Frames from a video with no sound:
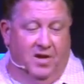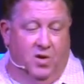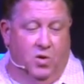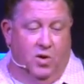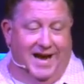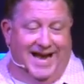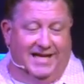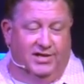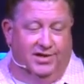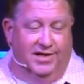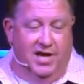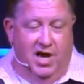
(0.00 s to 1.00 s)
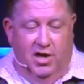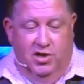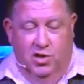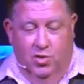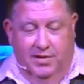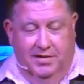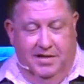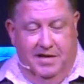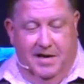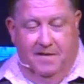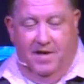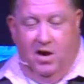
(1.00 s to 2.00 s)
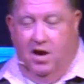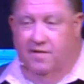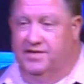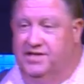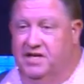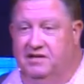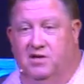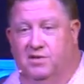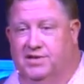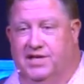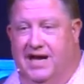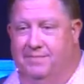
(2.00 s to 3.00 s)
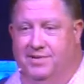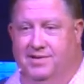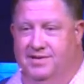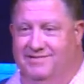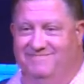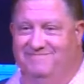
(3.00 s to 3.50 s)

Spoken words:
who are actually doing the harvesting, don't stop her.